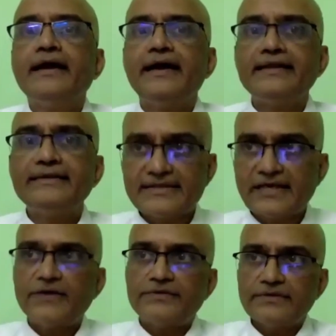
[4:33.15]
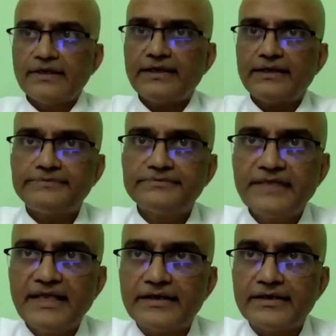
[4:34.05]
And that's how,
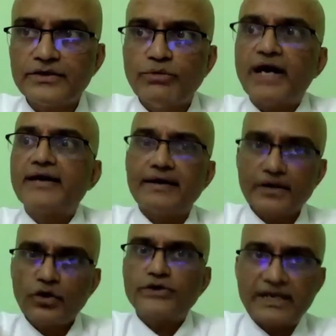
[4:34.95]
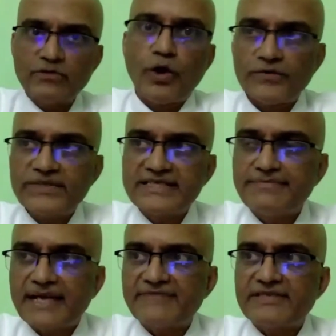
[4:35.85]
Kumar got involved with this
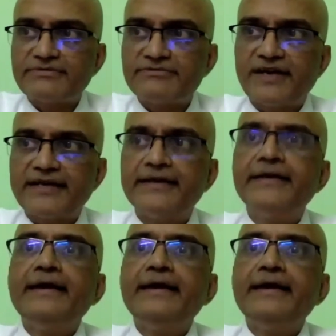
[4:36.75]
impact investment fund.